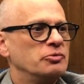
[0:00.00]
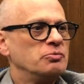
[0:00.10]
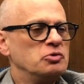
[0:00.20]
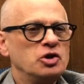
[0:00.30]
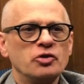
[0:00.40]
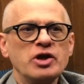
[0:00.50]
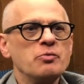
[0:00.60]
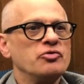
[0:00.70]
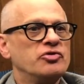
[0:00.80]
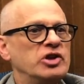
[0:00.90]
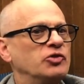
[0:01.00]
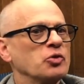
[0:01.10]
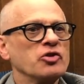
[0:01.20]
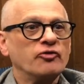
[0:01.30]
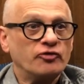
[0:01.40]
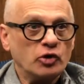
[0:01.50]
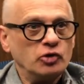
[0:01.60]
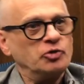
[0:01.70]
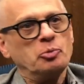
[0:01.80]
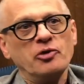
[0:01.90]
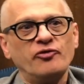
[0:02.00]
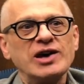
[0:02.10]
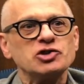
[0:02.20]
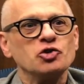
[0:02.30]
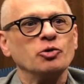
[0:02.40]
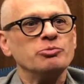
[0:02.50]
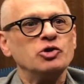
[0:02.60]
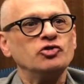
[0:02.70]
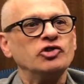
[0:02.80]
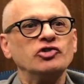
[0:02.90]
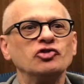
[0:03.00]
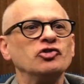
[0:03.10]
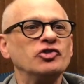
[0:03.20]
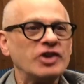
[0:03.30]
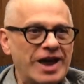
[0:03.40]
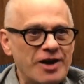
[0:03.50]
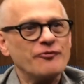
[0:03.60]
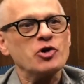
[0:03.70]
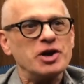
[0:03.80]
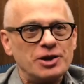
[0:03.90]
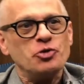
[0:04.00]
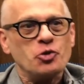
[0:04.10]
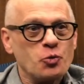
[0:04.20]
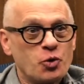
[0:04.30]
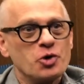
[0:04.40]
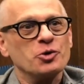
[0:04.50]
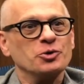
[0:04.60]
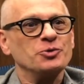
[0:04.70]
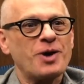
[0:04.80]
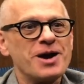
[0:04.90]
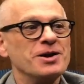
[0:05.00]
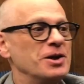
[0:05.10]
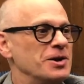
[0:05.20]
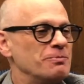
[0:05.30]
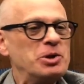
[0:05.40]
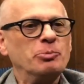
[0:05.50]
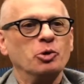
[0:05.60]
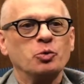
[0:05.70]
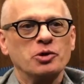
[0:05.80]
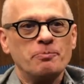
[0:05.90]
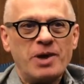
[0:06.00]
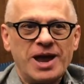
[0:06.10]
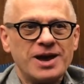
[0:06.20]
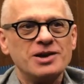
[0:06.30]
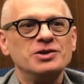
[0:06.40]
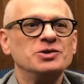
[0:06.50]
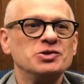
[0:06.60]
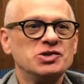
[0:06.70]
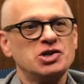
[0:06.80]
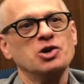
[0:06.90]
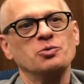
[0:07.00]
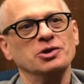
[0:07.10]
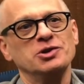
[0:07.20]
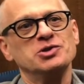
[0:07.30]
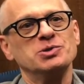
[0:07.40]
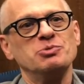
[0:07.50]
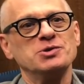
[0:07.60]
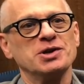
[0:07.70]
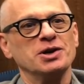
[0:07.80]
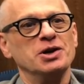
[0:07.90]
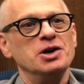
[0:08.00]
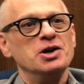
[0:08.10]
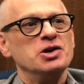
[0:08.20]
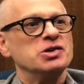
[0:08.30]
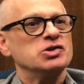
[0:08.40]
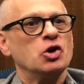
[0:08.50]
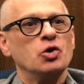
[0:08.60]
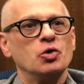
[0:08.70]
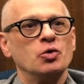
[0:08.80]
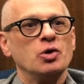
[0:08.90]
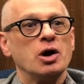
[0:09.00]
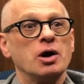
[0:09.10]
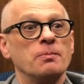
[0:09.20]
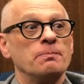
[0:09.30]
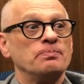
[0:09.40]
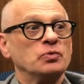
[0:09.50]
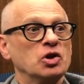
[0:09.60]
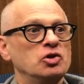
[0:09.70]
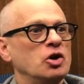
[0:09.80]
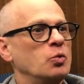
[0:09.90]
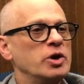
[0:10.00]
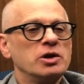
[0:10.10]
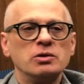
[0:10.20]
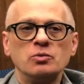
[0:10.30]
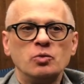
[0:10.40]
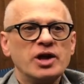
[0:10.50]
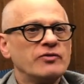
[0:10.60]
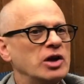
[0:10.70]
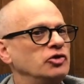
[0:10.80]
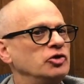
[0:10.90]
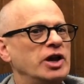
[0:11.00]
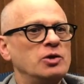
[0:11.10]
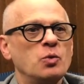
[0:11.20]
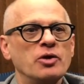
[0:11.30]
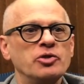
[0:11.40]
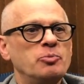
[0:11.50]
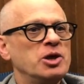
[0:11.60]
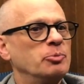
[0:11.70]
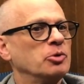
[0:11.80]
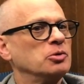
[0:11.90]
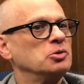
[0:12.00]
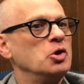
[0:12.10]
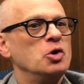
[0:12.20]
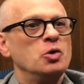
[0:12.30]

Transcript: You know, these were the first professional musicians ever in the world, right? People were paid to sing religious music. So, you know, we have entertained wealthy people.